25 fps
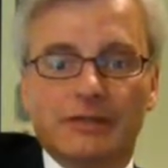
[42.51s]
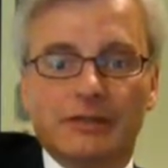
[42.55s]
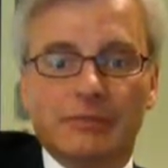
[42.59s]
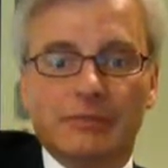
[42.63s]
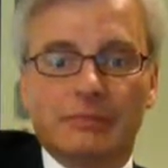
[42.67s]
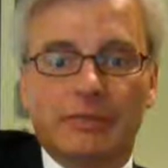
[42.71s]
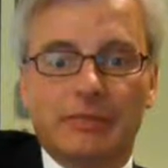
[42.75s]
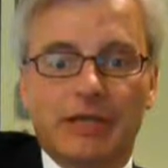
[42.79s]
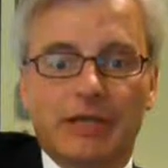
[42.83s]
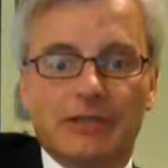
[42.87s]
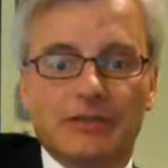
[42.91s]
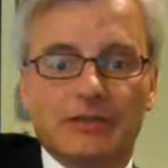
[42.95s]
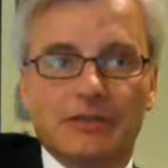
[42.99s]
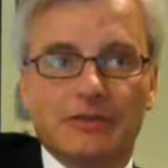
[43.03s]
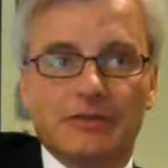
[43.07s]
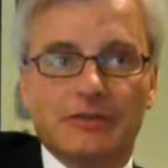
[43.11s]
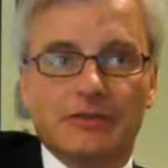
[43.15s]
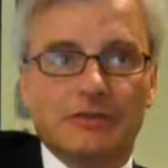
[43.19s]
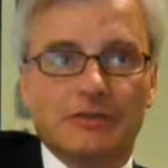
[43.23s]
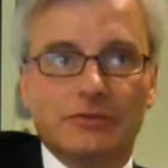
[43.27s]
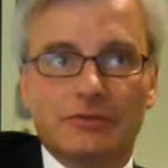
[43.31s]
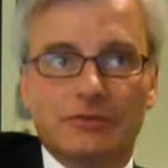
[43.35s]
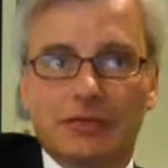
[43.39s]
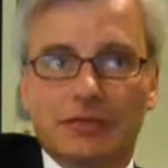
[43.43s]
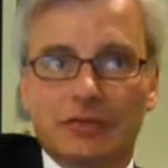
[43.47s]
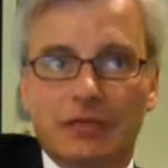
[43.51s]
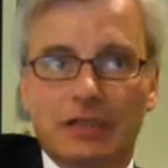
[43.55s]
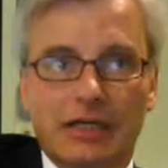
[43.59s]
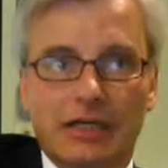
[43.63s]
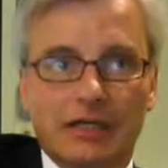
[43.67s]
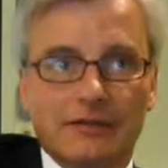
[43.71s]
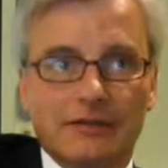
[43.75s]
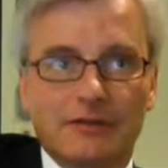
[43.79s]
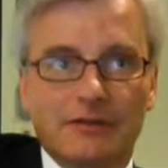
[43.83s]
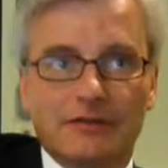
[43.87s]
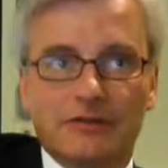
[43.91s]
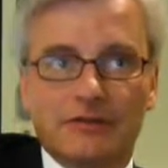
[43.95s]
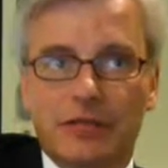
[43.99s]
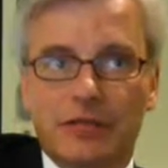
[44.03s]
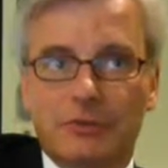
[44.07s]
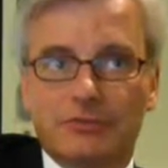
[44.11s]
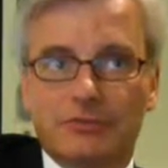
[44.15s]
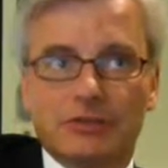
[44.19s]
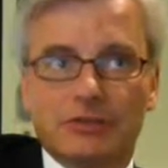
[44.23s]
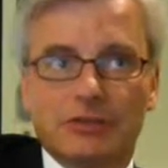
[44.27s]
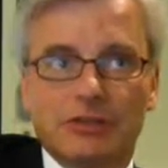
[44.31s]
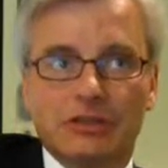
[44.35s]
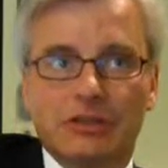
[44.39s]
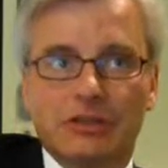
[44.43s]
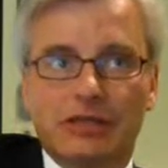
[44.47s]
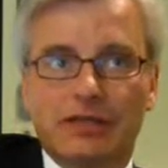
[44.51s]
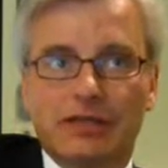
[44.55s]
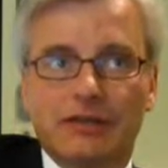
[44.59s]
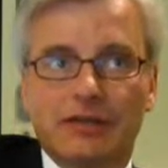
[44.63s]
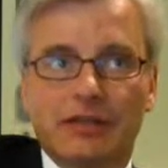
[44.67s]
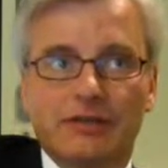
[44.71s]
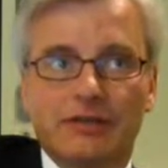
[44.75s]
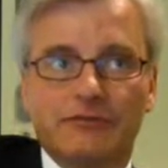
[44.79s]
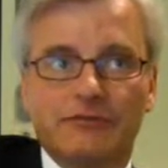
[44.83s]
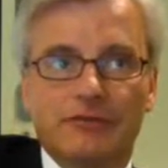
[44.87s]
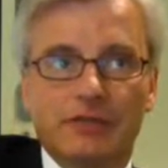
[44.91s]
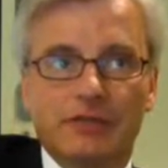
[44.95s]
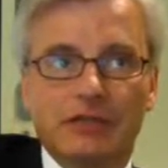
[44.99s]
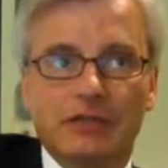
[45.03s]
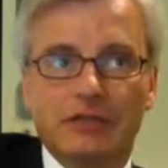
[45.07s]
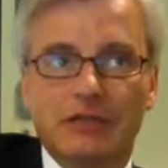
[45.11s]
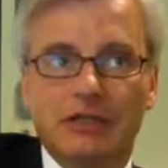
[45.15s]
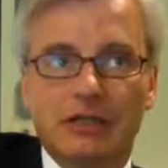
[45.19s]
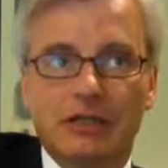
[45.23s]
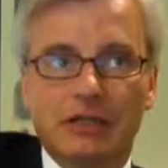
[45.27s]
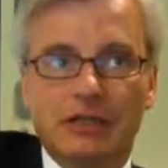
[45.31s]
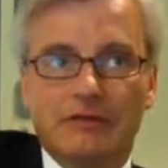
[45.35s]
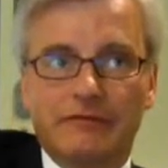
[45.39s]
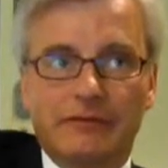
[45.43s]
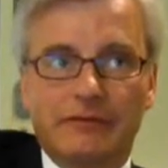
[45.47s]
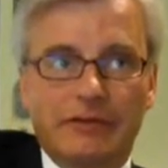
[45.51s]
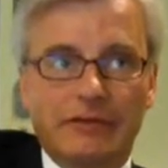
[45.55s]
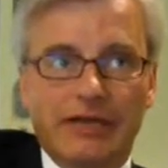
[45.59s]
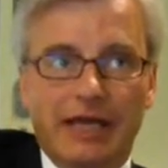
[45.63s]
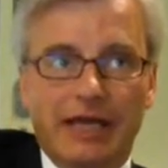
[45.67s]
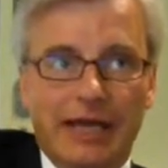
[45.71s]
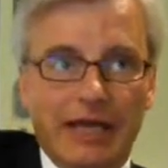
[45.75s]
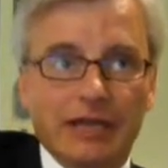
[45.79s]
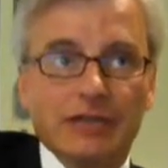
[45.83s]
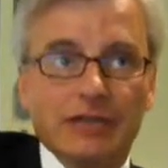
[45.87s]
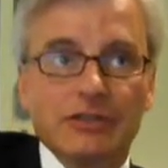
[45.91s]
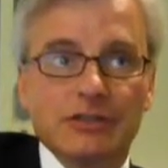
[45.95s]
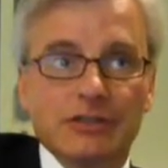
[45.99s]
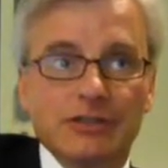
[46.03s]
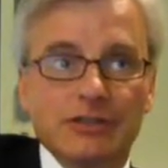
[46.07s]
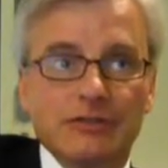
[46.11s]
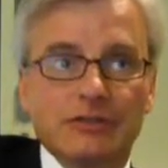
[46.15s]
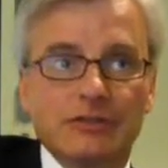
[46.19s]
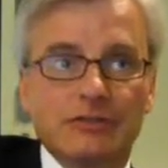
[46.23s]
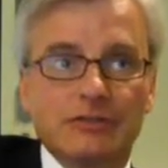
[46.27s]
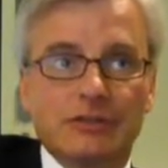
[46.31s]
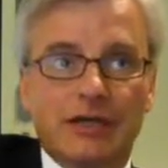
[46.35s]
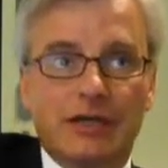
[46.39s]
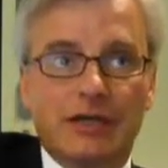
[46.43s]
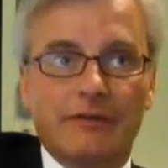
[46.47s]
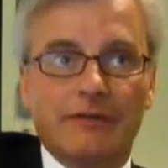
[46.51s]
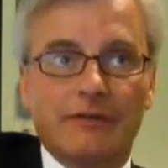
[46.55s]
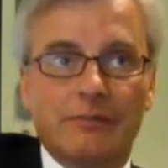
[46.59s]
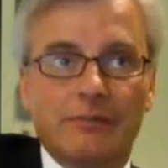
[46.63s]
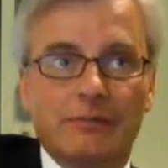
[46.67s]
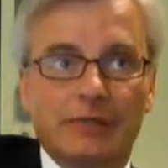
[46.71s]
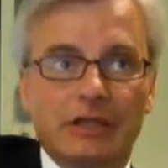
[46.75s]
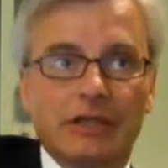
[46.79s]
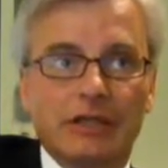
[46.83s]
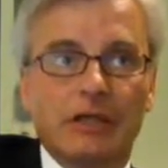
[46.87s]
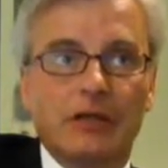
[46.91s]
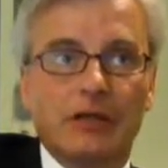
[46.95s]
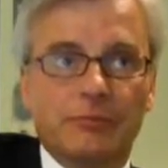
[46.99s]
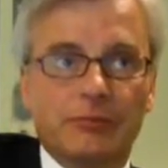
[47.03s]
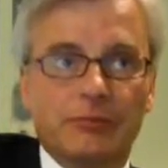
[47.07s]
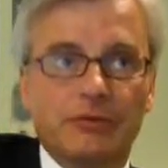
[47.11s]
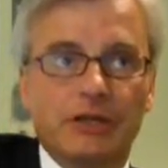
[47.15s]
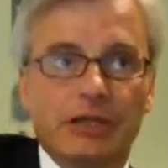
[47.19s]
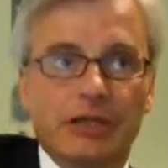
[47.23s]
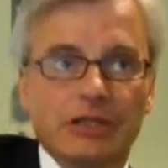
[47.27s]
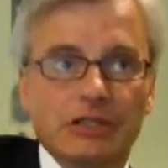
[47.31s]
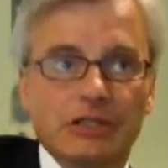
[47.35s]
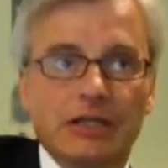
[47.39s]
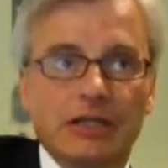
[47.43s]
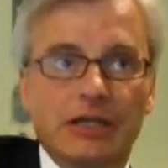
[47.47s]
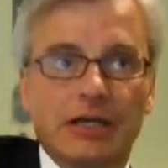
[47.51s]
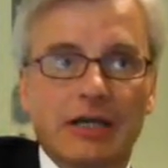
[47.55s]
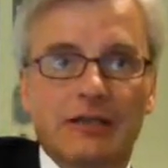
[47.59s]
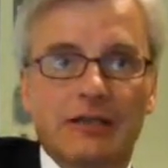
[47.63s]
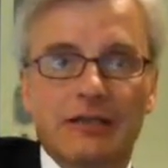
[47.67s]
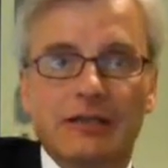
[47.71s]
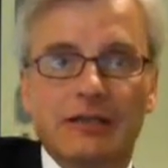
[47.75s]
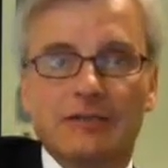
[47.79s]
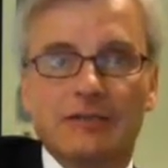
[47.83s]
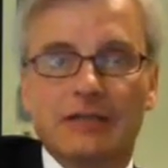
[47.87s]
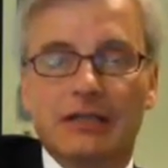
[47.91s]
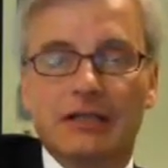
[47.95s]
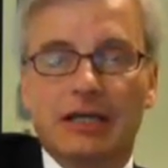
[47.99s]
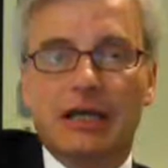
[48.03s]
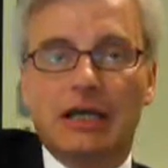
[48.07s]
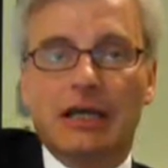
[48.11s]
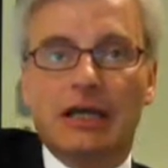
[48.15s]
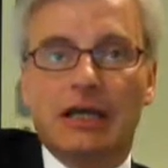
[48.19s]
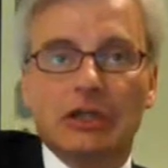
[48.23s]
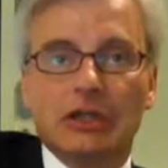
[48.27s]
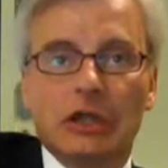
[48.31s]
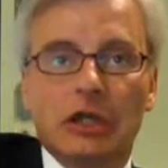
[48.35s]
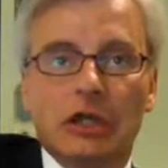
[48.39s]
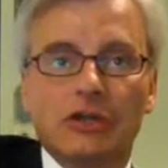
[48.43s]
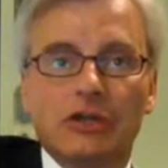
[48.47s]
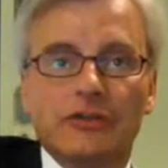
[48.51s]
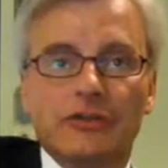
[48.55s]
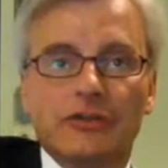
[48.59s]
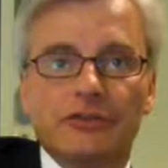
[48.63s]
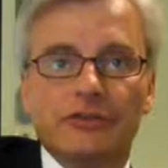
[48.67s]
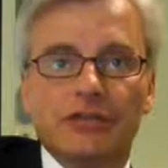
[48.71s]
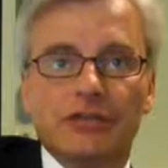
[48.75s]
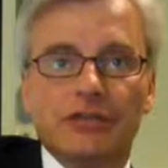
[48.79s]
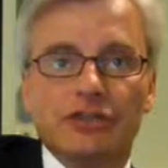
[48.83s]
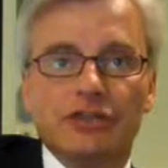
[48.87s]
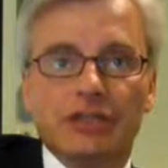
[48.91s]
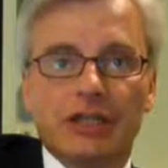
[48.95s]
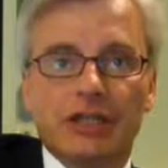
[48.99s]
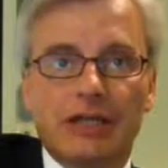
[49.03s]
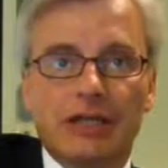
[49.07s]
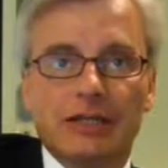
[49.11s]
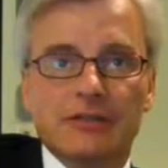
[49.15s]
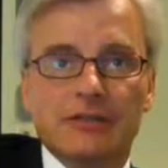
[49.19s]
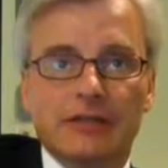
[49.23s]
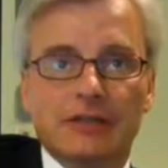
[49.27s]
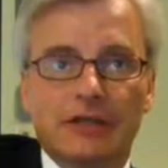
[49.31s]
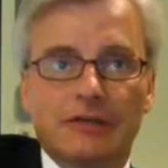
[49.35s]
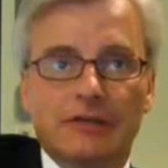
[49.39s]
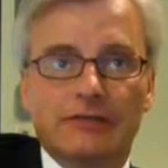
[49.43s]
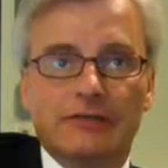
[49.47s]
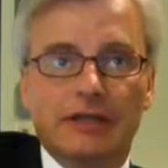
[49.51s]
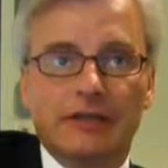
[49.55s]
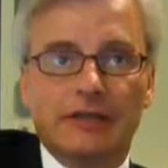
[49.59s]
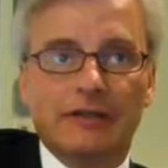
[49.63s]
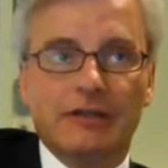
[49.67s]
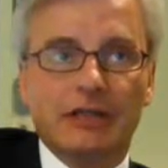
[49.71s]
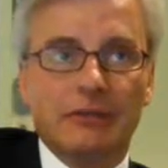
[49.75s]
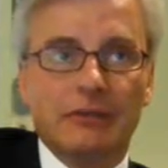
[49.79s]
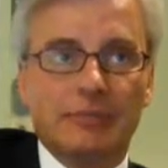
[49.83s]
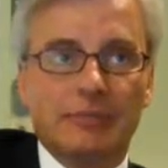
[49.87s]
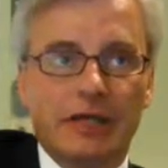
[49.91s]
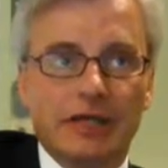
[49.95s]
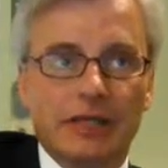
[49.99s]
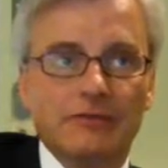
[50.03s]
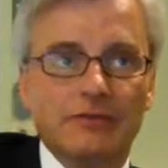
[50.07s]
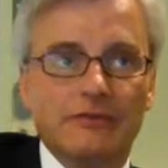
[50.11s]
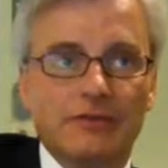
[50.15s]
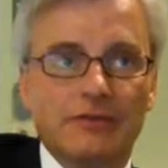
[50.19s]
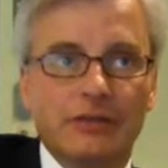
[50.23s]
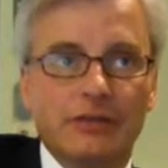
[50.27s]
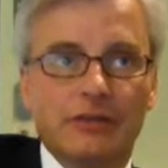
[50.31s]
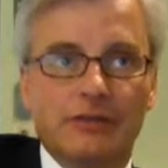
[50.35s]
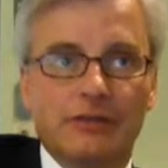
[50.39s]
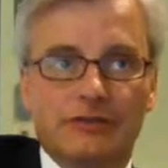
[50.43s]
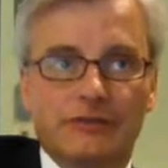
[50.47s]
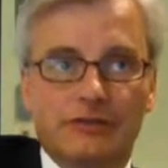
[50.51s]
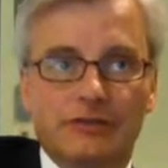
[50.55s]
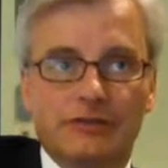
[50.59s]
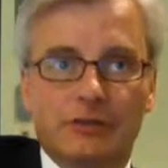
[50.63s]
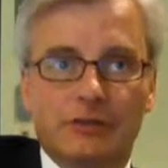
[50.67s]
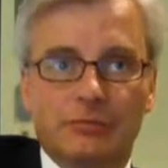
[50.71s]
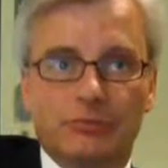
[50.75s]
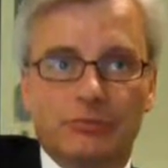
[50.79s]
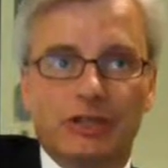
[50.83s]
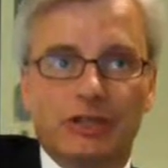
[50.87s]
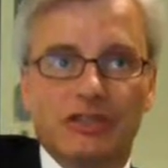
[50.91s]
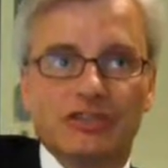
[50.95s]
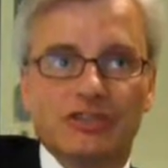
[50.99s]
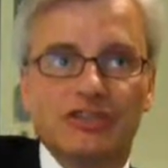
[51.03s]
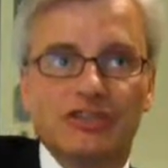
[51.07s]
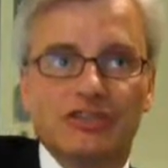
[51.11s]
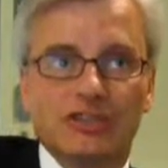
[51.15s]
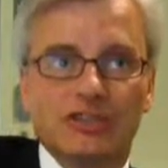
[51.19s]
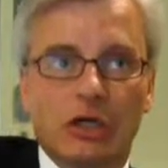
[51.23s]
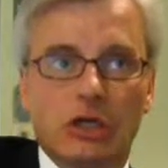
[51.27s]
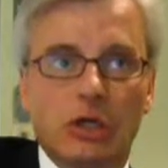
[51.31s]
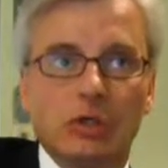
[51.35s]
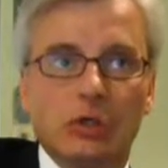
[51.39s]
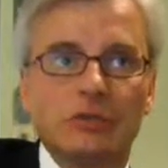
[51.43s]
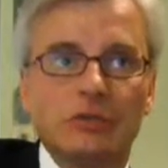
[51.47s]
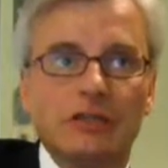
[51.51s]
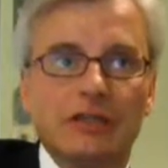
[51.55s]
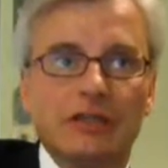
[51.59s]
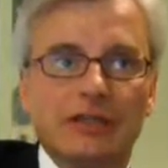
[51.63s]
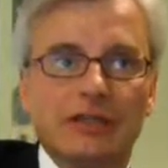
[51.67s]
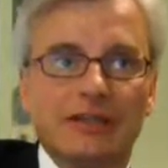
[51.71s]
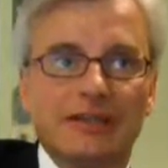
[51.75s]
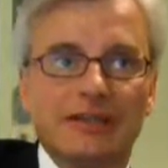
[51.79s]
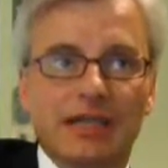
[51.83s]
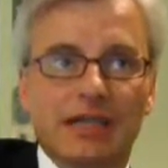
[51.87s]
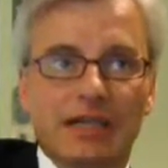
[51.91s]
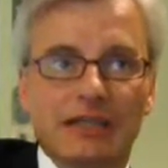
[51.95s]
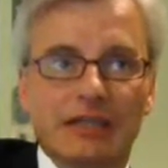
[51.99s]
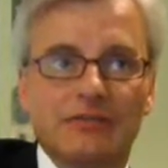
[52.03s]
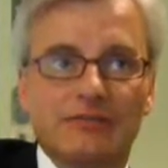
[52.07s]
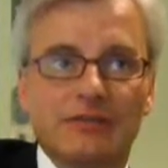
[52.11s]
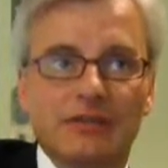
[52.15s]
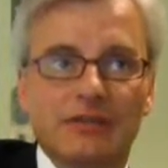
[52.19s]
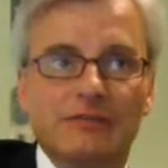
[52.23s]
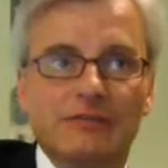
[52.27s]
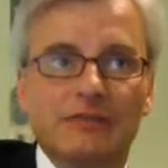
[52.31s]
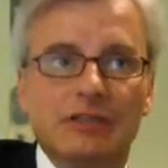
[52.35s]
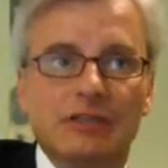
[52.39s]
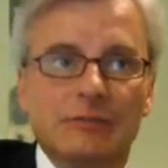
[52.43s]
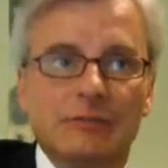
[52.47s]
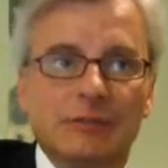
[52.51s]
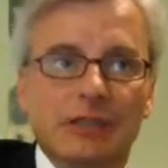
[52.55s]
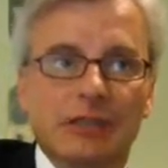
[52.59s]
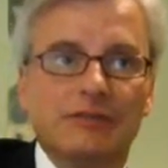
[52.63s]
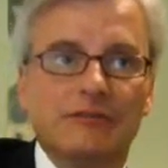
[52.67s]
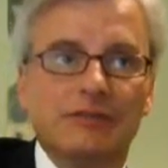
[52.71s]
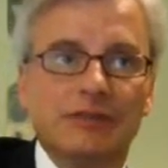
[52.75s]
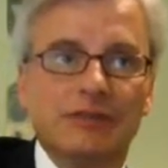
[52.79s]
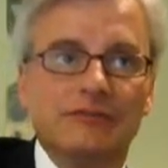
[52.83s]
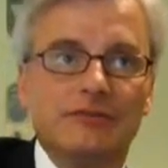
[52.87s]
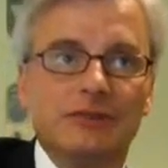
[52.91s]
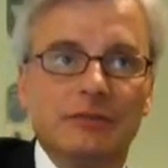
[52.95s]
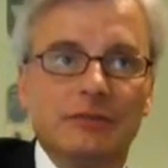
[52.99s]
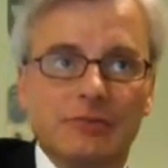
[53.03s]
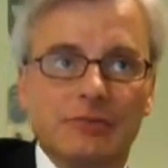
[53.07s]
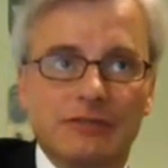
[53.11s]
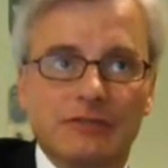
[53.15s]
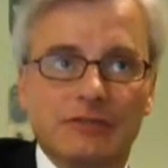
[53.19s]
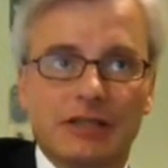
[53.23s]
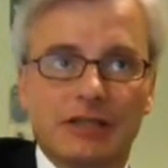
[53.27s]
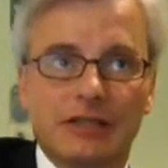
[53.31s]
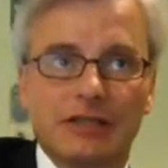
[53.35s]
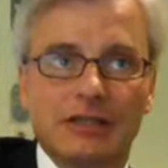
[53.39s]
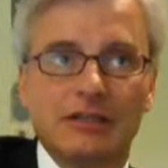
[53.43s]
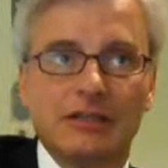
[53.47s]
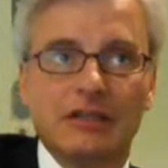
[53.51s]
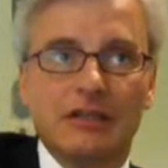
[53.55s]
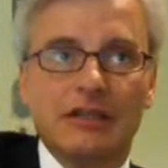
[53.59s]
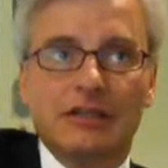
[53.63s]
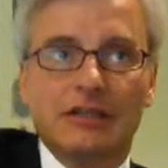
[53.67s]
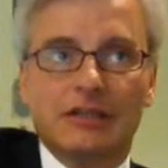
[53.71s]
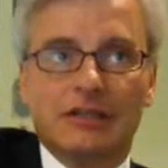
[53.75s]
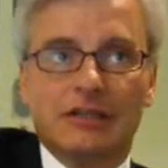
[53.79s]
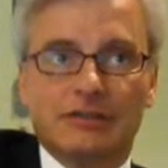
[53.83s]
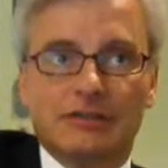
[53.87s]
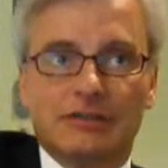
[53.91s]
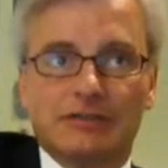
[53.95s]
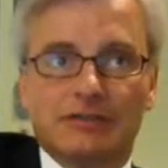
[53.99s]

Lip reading: patients do not like this option and they feel very anxious to have a big operation like this, and also the chance of having a benefit of this operation is only in the end 50 by 50%.